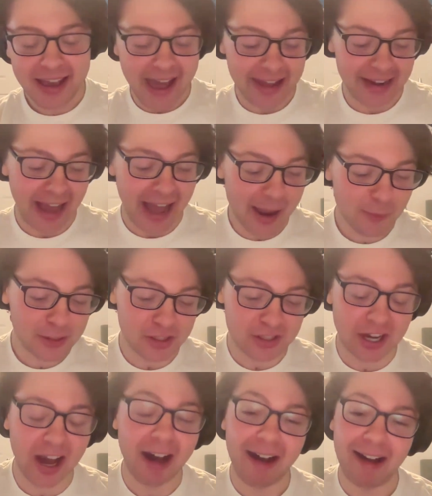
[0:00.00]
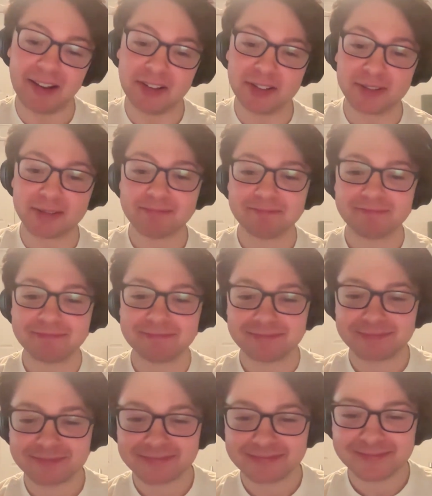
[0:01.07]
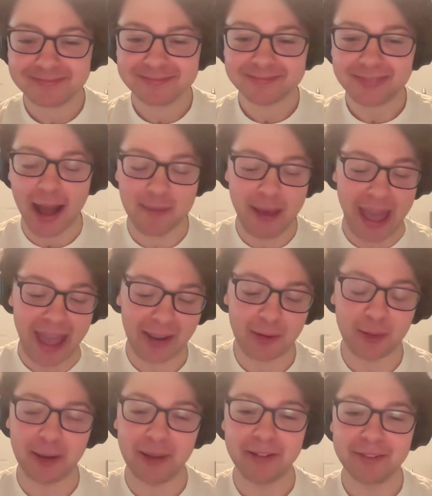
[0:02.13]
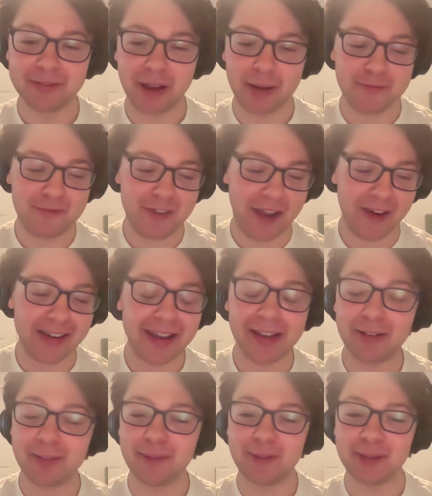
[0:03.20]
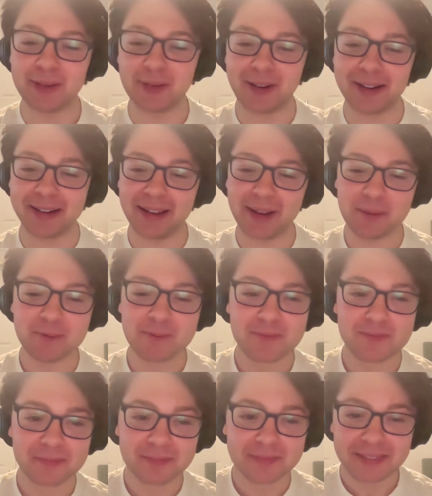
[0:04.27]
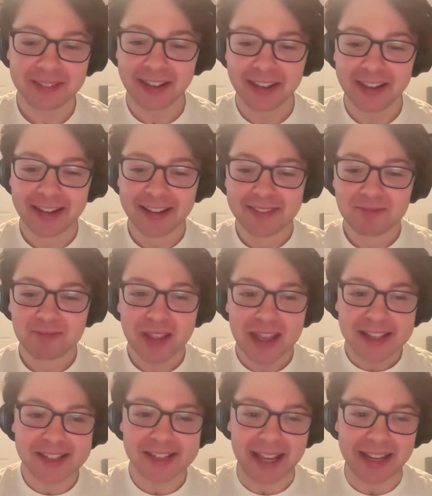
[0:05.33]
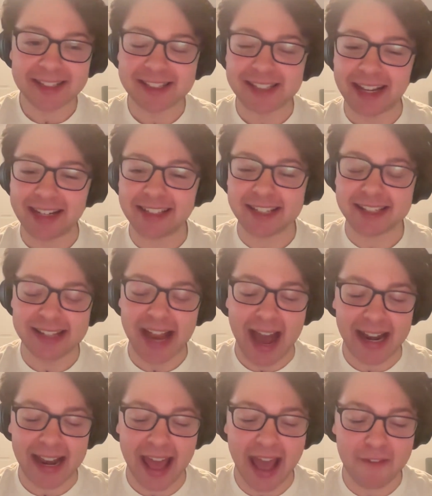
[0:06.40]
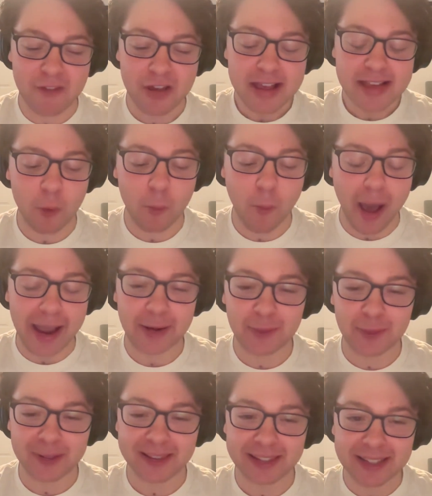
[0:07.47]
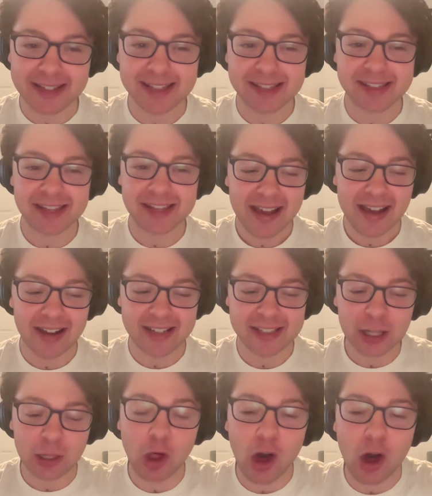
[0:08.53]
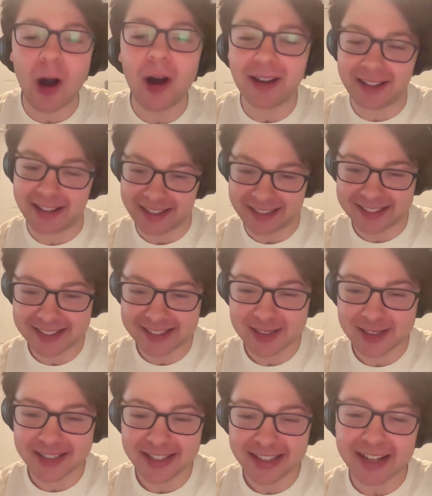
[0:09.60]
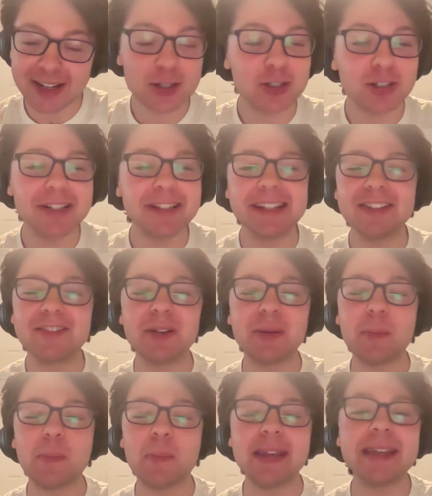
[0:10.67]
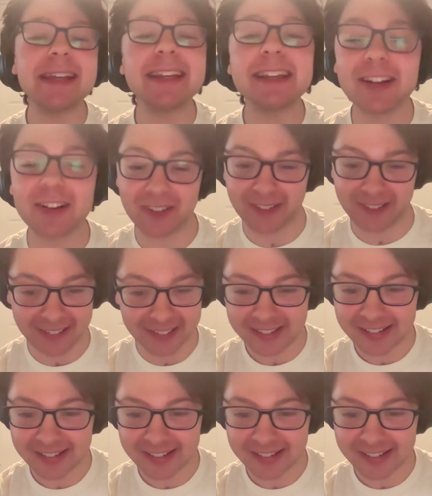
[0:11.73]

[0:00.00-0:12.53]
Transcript: And I was conned. I'm angry. I'm very angry with you right now. Sing Sing does not have a wide release until August. It shouldn't even be here.